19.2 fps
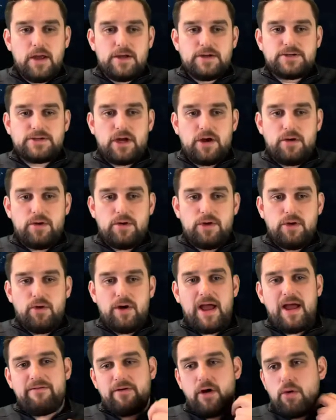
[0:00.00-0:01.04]
So you'll
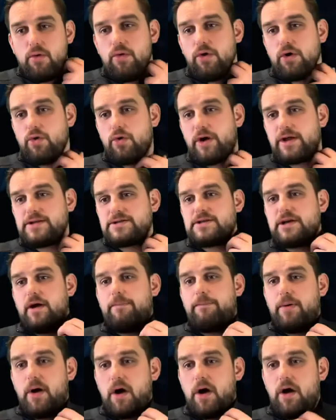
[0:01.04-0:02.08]
have altcoins that
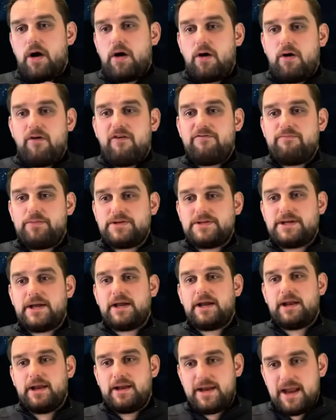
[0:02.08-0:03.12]
are part of
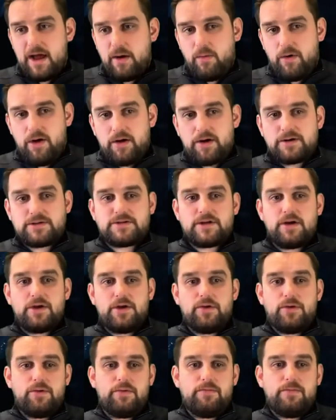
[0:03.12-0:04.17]
particular networks. So
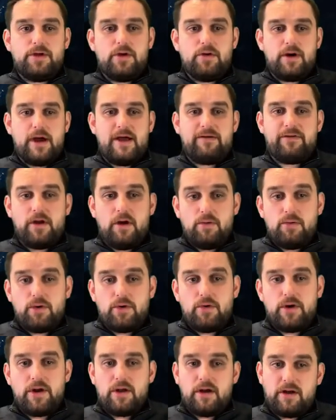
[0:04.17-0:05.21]
you'll have an
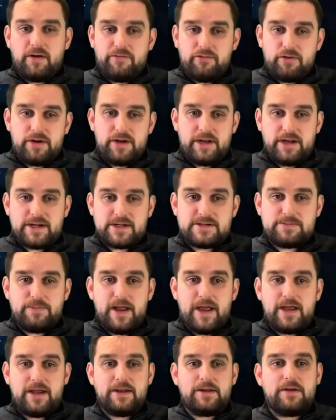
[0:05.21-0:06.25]
altcoin, like I've already
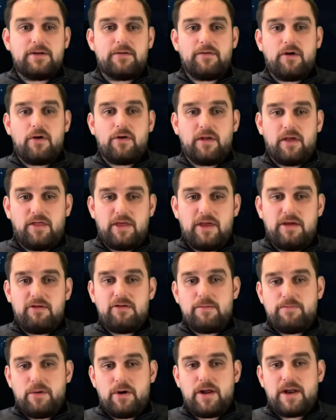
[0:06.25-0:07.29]
explained, on
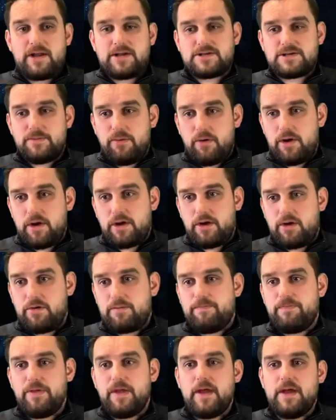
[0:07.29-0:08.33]
Ethereum, Binance or
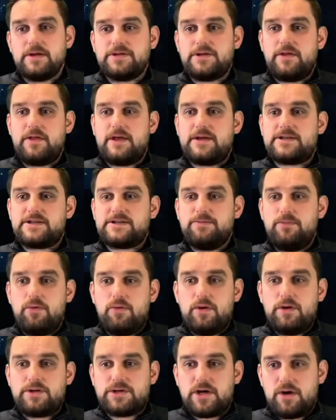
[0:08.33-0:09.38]
Polygon. So they're
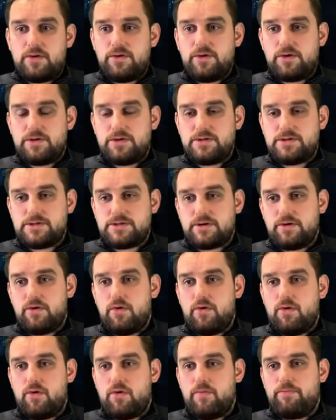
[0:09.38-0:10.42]
smaller tokens
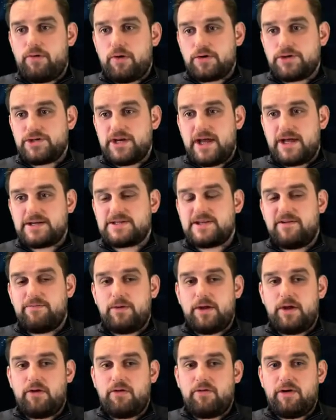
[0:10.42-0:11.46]
or projects that have
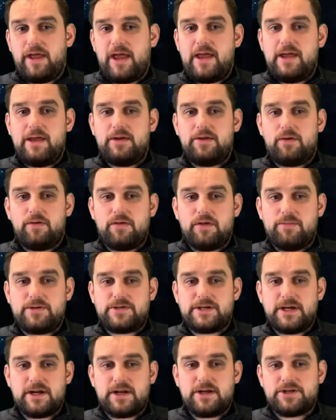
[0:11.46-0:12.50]
been created on the
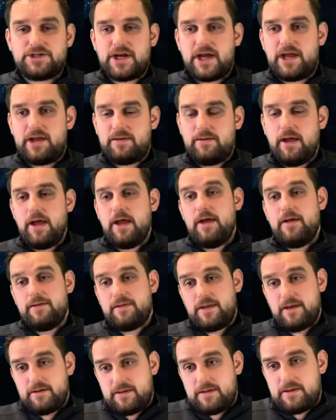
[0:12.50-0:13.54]
particular chain.
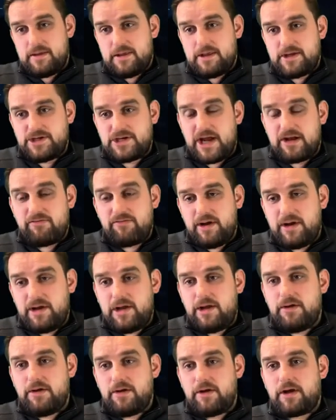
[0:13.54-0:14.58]
They're
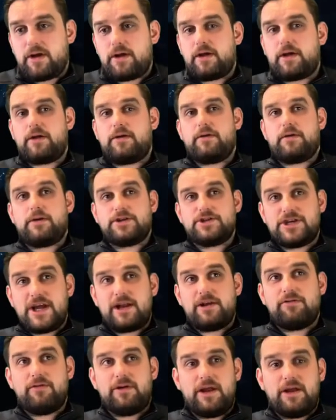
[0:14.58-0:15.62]
generally
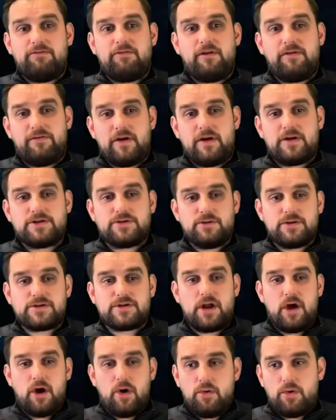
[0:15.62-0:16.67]
referred to as
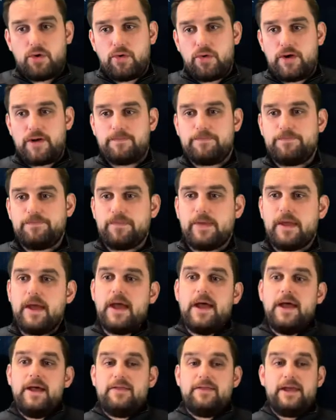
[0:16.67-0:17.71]
an altcoin.
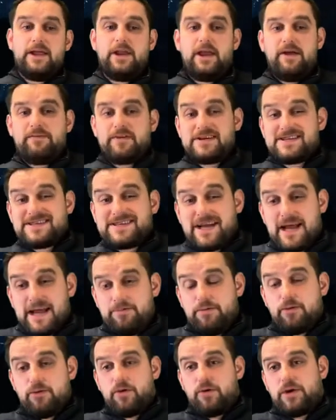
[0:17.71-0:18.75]
Then you have your
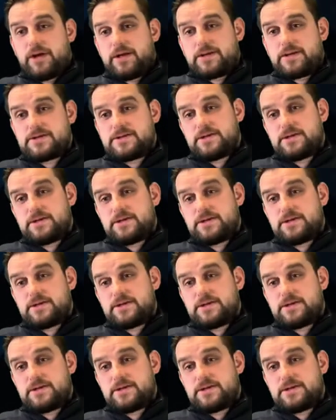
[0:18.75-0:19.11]
stable coins.